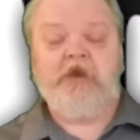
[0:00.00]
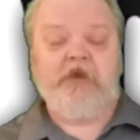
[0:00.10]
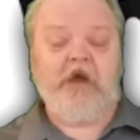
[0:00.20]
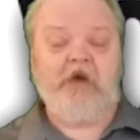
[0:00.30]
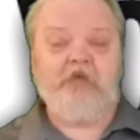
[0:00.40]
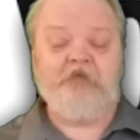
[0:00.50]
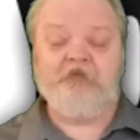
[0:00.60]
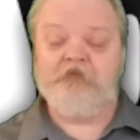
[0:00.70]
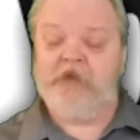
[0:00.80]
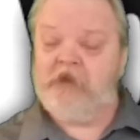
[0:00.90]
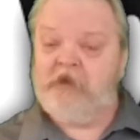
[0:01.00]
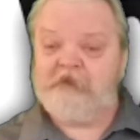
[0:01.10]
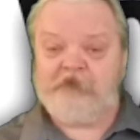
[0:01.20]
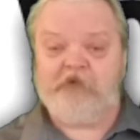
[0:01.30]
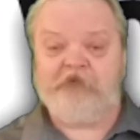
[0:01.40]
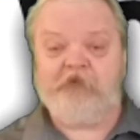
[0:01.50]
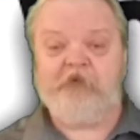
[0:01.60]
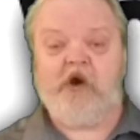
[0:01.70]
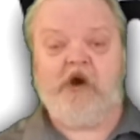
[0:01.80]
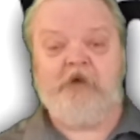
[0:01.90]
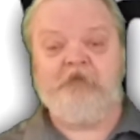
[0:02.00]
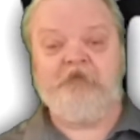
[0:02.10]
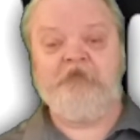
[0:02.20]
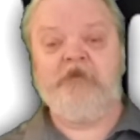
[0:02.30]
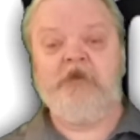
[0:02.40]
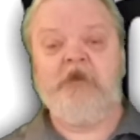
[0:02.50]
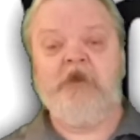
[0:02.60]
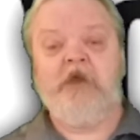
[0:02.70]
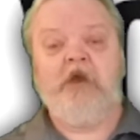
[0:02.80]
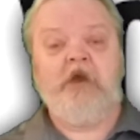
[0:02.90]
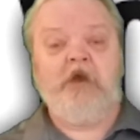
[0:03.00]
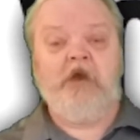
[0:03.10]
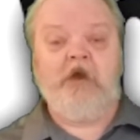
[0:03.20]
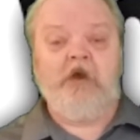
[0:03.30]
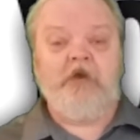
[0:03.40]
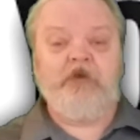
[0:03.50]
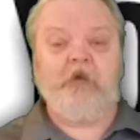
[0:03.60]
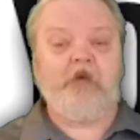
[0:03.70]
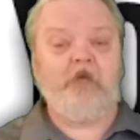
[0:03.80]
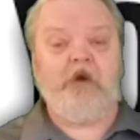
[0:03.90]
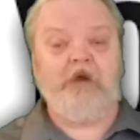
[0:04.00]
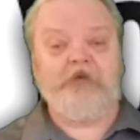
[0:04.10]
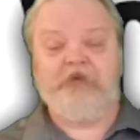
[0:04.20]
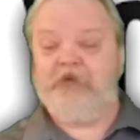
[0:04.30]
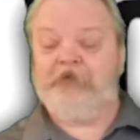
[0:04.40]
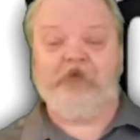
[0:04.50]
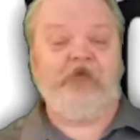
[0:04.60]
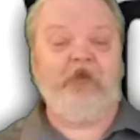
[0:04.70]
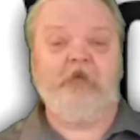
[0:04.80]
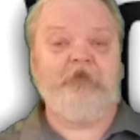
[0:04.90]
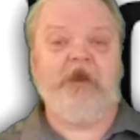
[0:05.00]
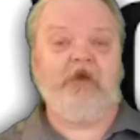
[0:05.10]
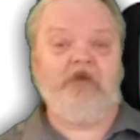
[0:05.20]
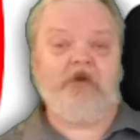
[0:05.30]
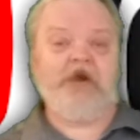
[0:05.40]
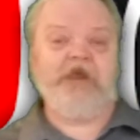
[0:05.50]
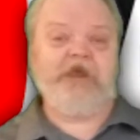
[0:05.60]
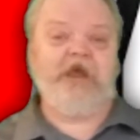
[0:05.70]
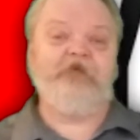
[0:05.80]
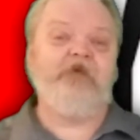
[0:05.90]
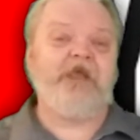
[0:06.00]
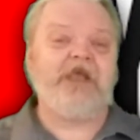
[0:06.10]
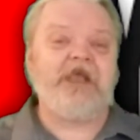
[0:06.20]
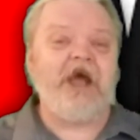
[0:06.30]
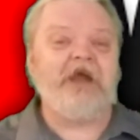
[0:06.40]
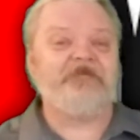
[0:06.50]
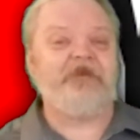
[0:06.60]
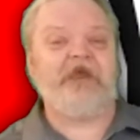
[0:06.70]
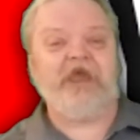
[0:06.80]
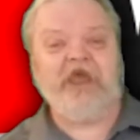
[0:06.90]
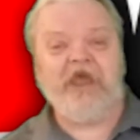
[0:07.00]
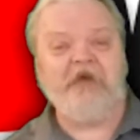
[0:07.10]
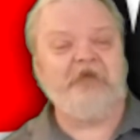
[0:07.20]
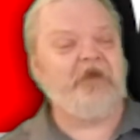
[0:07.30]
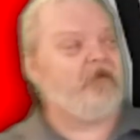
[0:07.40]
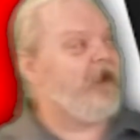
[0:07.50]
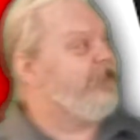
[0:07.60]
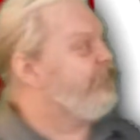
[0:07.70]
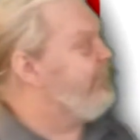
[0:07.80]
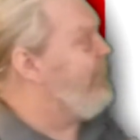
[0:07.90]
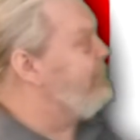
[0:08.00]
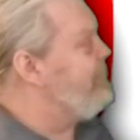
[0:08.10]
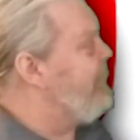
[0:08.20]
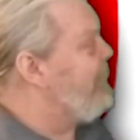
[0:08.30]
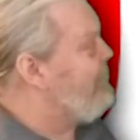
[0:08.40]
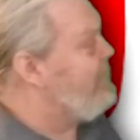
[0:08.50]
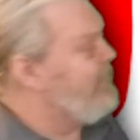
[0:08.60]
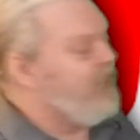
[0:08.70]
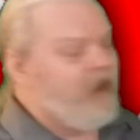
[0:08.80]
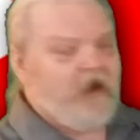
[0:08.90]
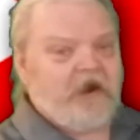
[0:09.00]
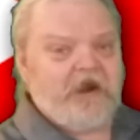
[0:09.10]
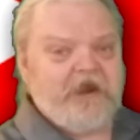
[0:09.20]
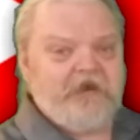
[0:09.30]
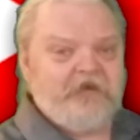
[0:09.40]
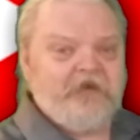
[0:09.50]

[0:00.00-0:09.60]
Now, first of all, number one is your thumbnail, all right, guys? You've got to have a great thumbnail, all right?